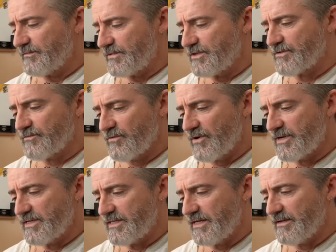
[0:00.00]
Just
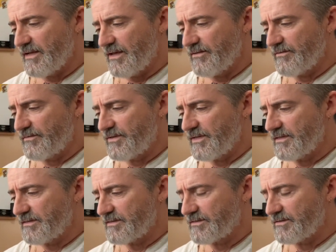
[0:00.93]
writing down other
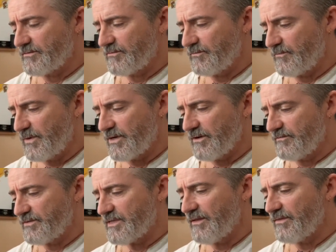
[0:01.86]
things when
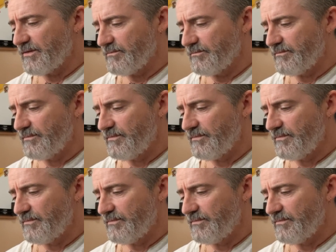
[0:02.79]
I've done them,